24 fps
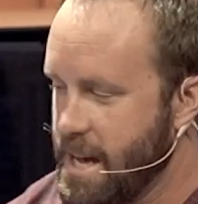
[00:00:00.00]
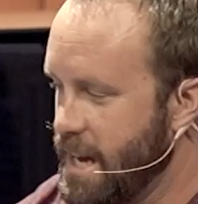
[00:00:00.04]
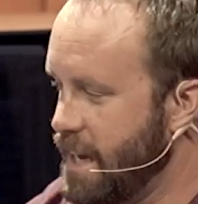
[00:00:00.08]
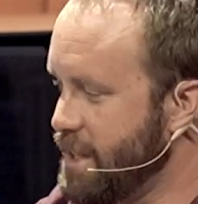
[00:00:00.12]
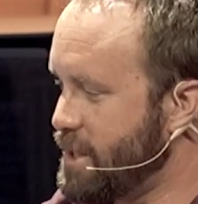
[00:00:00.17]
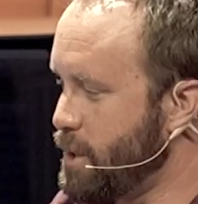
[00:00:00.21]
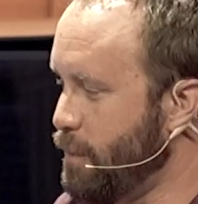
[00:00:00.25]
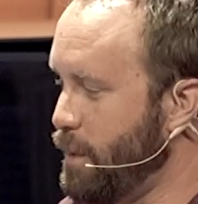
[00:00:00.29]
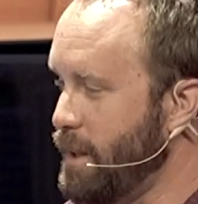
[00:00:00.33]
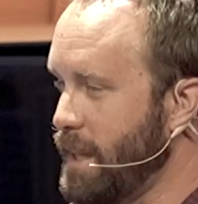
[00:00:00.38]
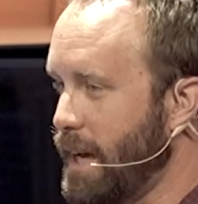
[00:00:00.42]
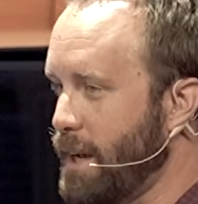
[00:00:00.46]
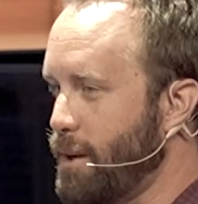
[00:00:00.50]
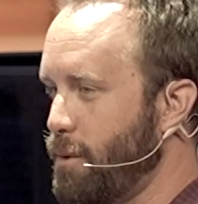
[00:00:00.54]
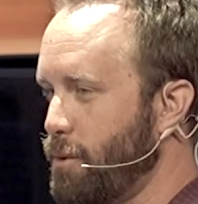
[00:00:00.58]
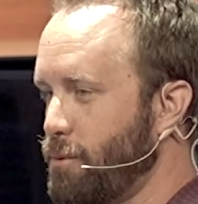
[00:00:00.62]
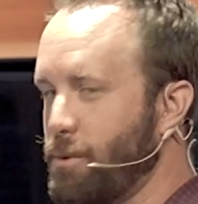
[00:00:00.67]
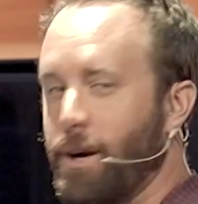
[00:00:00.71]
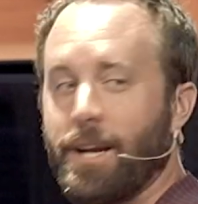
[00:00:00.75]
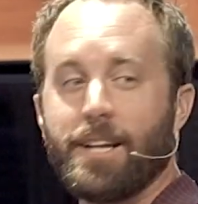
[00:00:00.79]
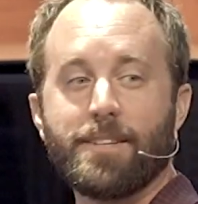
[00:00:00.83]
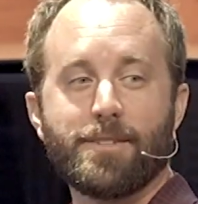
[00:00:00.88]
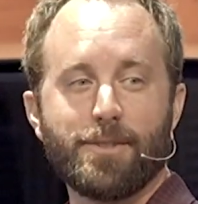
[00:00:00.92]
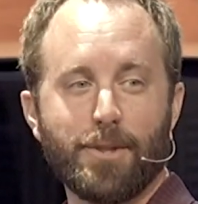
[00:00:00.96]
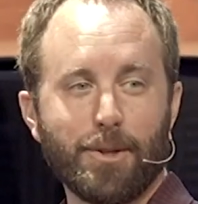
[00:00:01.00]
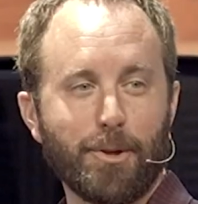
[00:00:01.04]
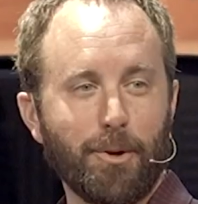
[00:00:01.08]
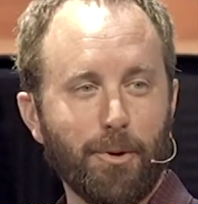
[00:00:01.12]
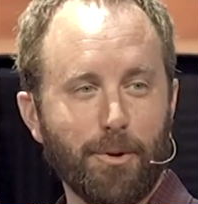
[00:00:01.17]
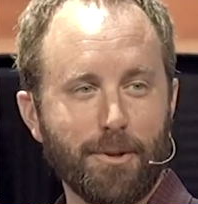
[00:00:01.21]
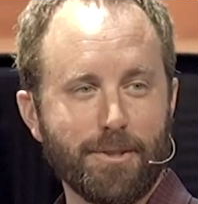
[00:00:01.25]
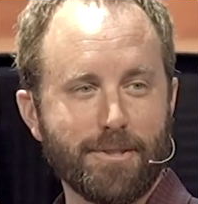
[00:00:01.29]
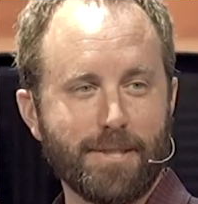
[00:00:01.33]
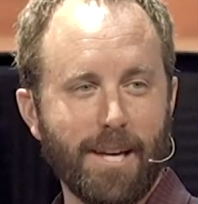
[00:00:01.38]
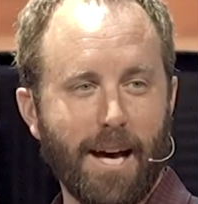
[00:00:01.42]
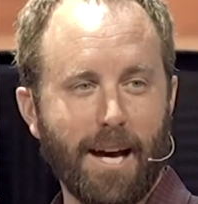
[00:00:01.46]
And so we like run into the
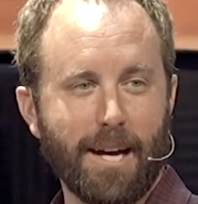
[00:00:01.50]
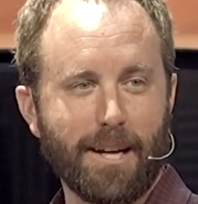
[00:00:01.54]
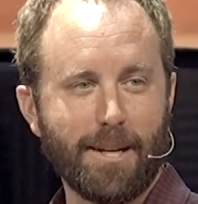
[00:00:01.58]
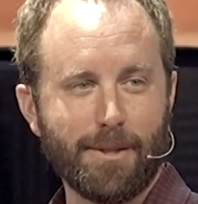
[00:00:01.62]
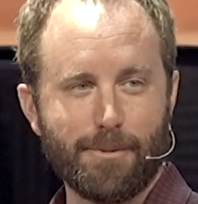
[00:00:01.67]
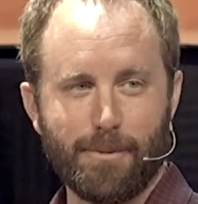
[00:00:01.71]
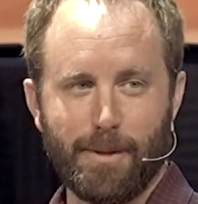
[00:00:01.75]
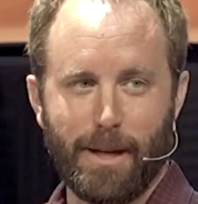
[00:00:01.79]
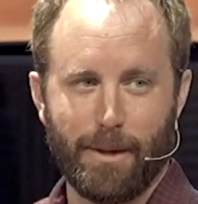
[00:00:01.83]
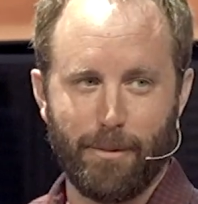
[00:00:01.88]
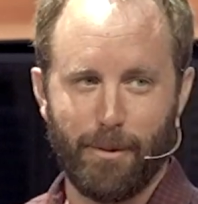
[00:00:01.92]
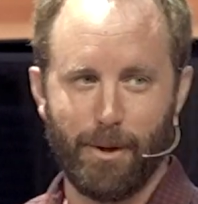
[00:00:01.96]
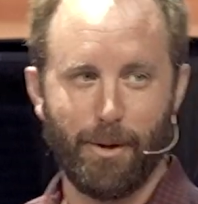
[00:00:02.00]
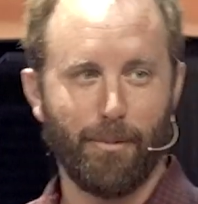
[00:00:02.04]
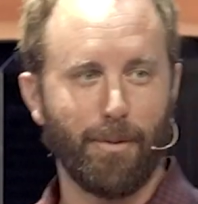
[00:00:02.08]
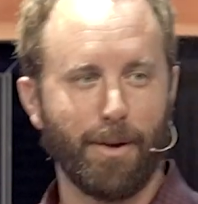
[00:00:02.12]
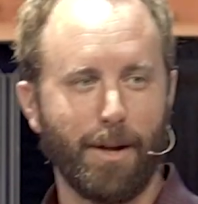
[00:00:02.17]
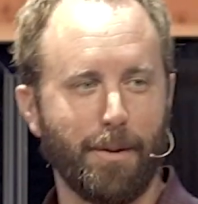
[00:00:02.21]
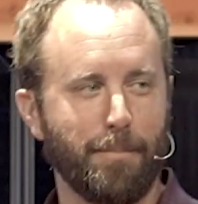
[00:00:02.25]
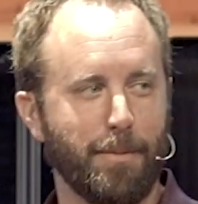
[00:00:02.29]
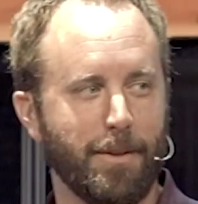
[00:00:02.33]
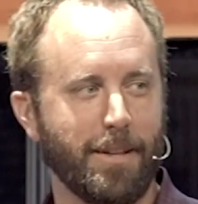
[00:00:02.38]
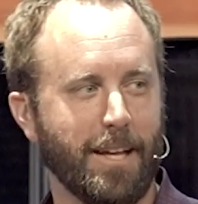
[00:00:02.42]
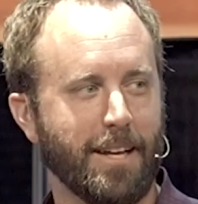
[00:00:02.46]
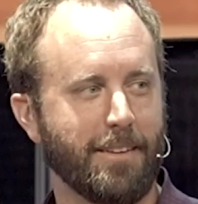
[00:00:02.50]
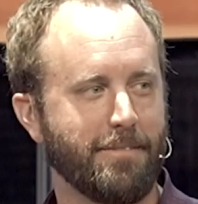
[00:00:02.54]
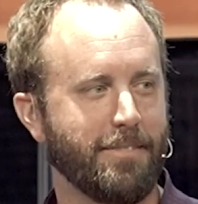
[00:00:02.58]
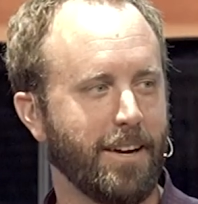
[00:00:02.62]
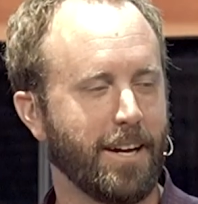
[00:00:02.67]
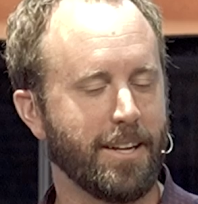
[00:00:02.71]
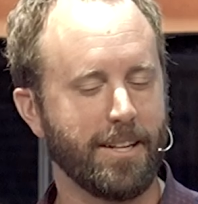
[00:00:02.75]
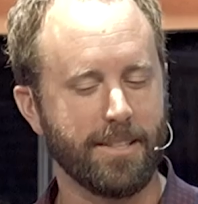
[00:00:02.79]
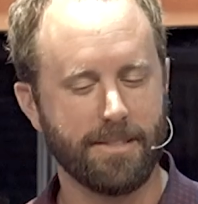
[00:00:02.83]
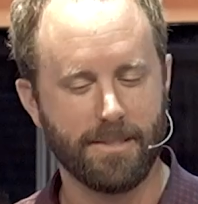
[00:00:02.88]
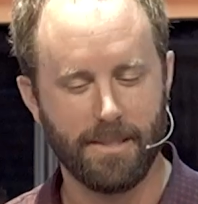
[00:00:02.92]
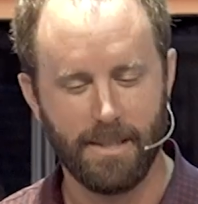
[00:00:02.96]
cul-de-sac, because we're like, we don't want him to like
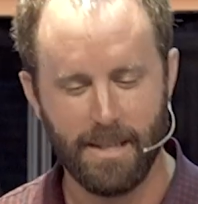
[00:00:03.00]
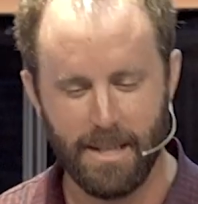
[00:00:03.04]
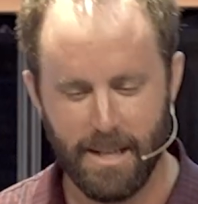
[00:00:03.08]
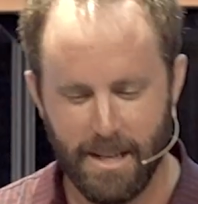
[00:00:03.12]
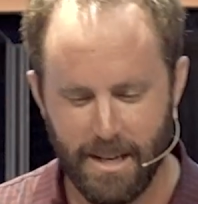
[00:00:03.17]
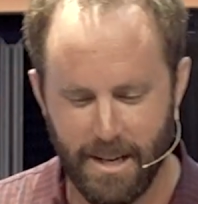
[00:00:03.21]
find us.